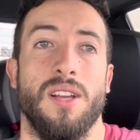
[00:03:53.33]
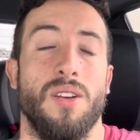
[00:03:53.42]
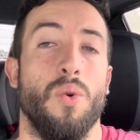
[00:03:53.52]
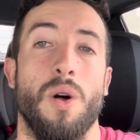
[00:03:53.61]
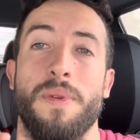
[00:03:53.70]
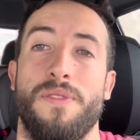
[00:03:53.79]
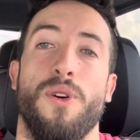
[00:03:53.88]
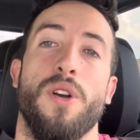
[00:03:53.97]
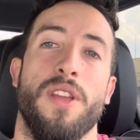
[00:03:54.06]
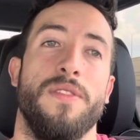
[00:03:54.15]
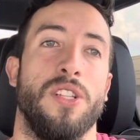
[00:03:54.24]
well,
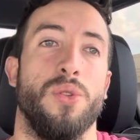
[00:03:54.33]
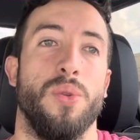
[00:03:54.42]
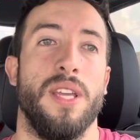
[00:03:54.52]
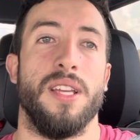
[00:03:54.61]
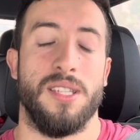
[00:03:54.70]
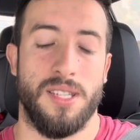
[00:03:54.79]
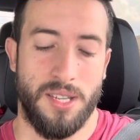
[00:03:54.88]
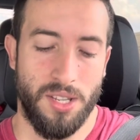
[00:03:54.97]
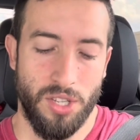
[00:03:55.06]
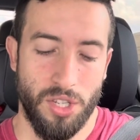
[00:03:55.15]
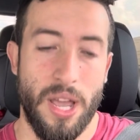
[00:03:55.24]
before you even do this,
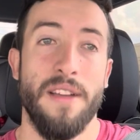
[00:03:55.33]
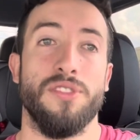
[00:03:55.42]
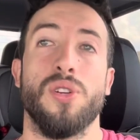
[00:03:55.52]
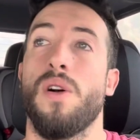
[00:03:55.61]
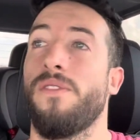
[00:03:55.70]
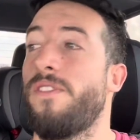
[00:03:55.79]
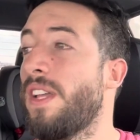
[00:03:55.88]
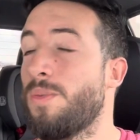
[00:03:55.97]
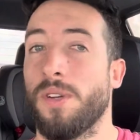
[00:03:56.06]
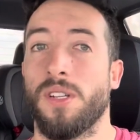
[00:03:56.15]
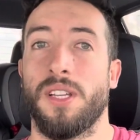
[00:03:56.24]
you have to go on
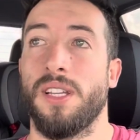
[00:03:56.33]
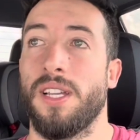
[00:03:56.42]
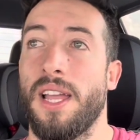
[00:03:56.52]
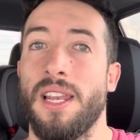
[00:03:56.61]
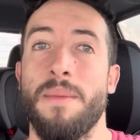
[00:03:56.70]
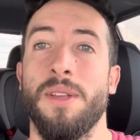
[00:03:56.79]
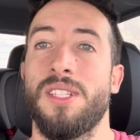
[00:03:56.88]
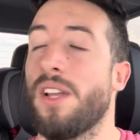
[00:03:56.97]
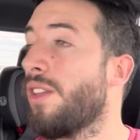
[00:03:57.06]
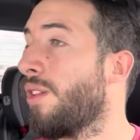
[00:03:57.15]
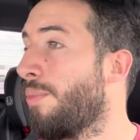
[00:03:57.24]
Facebook. And let me tell
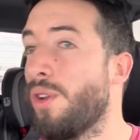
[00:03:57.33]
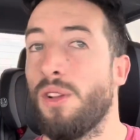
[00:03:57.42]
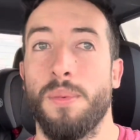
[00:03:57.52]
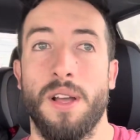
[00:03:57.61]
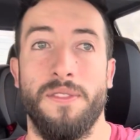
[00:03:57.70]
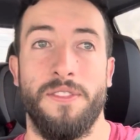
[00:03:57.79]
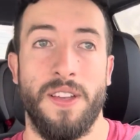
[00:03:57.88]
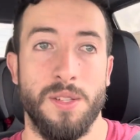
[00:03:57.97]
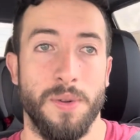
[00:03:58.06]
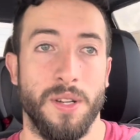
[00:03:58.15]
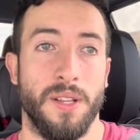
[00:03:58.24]
you the beauty about
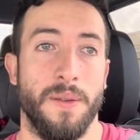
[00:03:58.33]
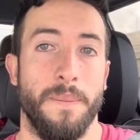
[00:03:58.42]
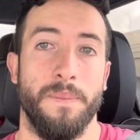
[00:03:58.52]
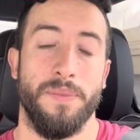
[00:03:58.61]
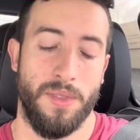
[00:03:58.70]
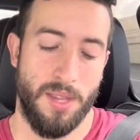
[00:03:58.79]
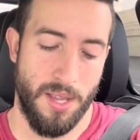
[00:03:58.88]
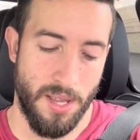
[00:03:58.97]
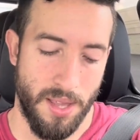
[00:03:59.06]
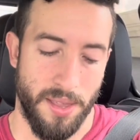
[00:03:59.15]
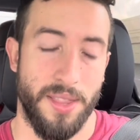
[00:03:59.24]
Facebook.
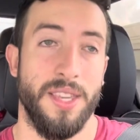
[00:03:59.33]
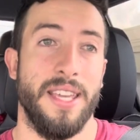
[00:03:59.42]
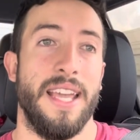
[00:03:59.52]
The